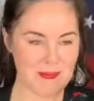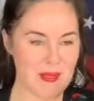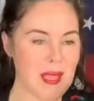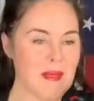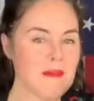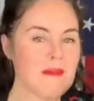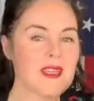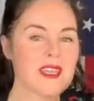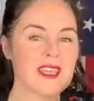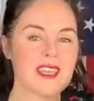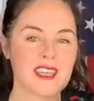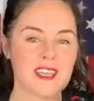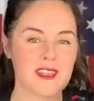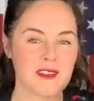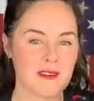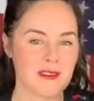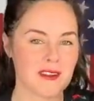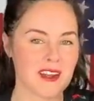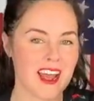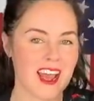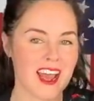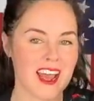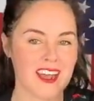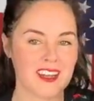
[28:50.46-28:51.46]
Maybe
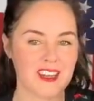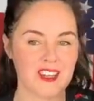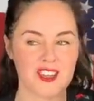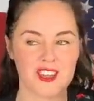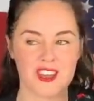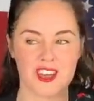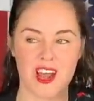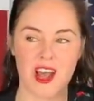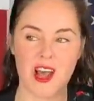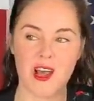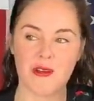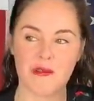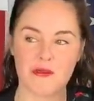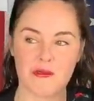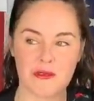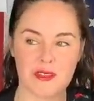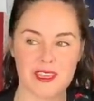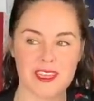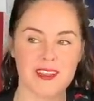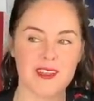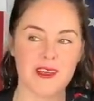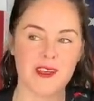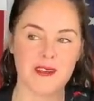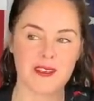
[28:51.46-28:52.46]
QAnon should all
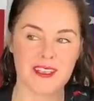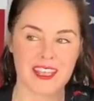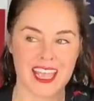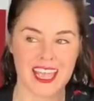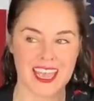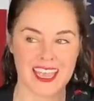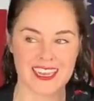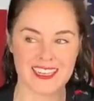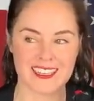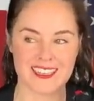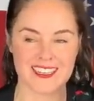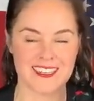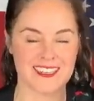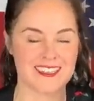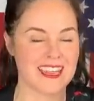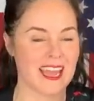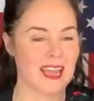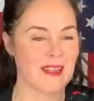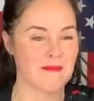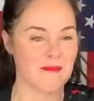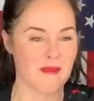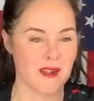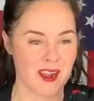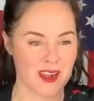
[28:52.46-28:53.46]
relocate to
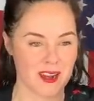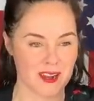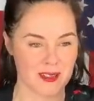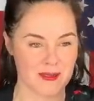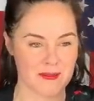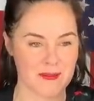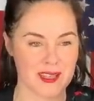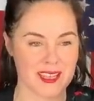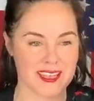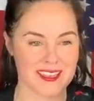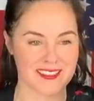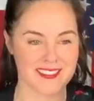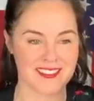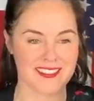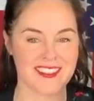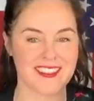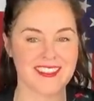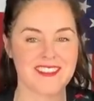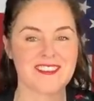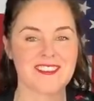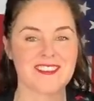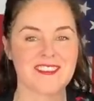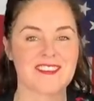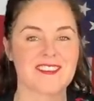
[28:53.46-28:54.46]
Denmark because
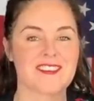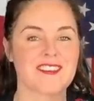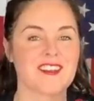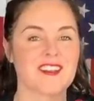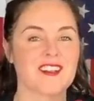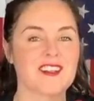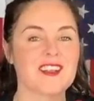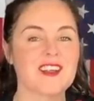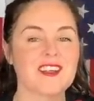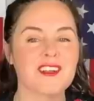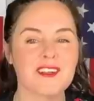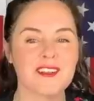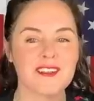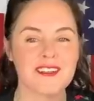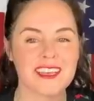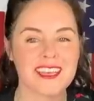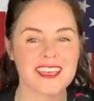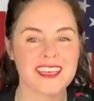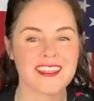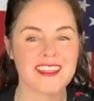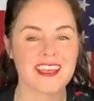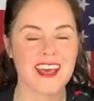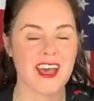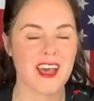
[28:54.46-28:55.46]
this is
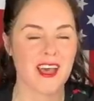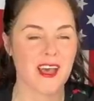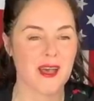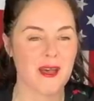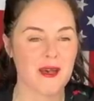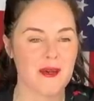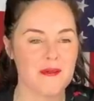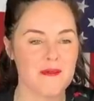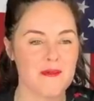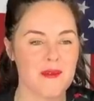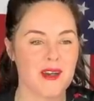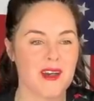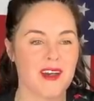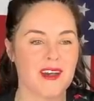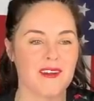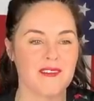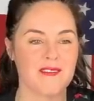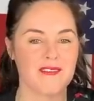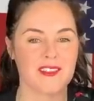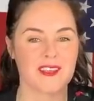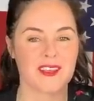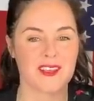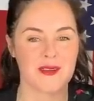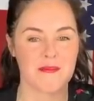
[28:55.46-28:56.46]
clearly the hub
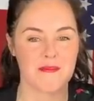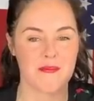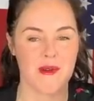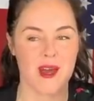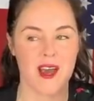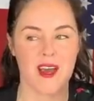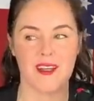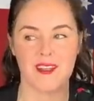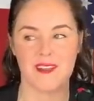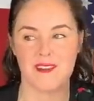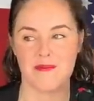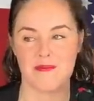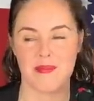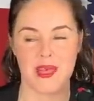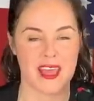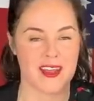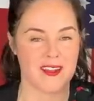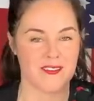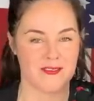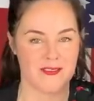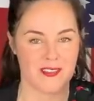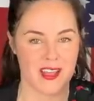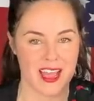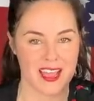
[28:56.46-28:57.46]
of the cabal of
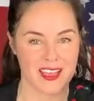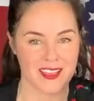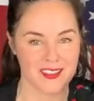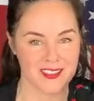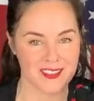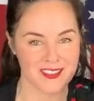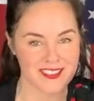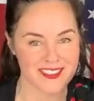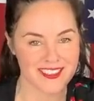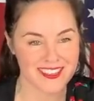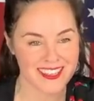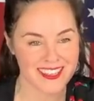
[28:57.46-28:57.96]
pedophiles.